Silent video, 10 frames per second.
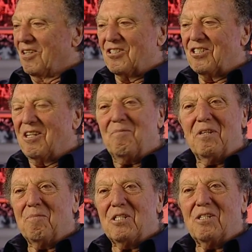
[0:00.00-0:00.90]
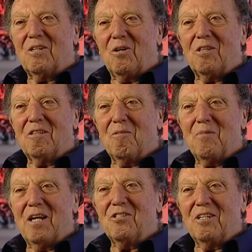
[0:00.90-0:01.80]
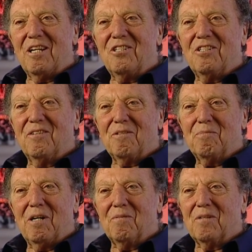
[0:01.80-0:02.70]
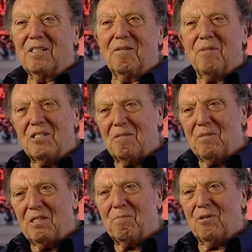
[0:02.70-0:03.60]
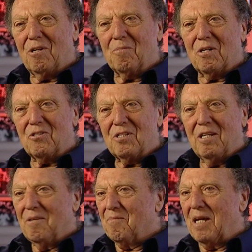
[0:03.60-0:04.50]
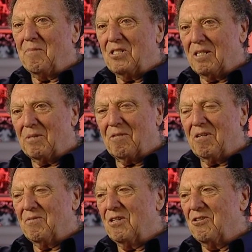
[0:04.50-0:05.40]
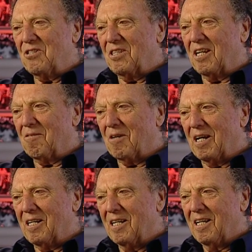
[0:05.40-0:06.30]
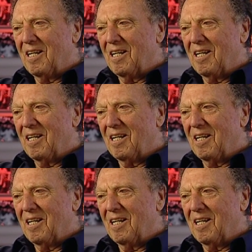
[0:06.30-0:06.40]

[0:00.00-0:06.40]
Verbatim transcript: Well, something must have caught the imagination of the public. It must have been the promos, maybe some of the reviews that they read.